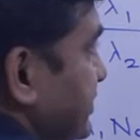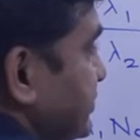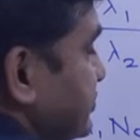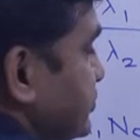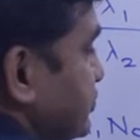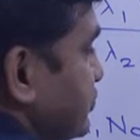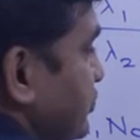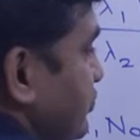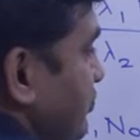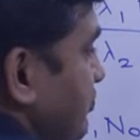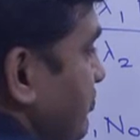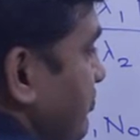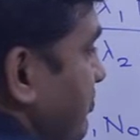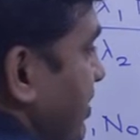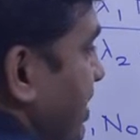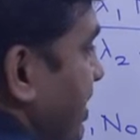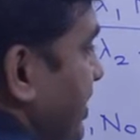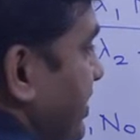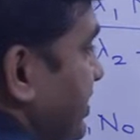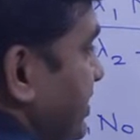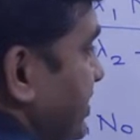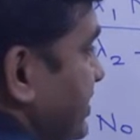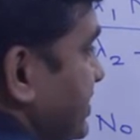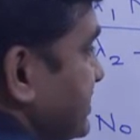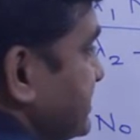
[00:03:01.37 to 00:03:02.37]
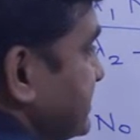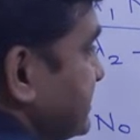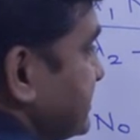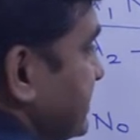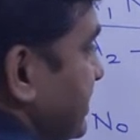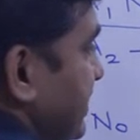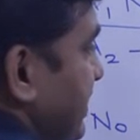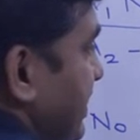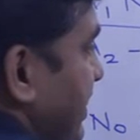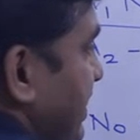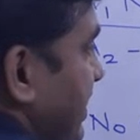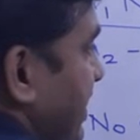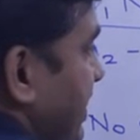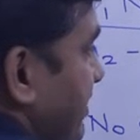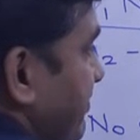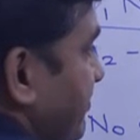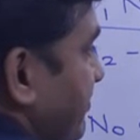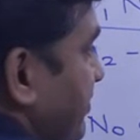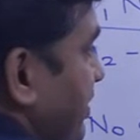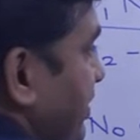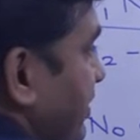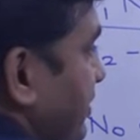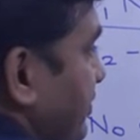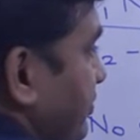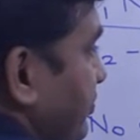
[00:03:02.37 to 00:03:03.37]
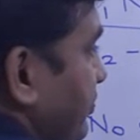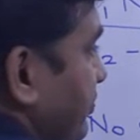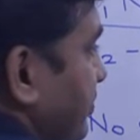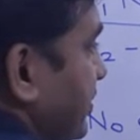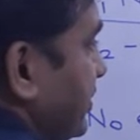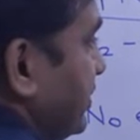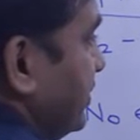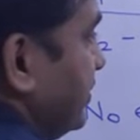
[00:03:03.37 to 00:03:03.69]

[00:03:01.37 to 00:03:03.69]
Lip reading: raised to minus lambda 2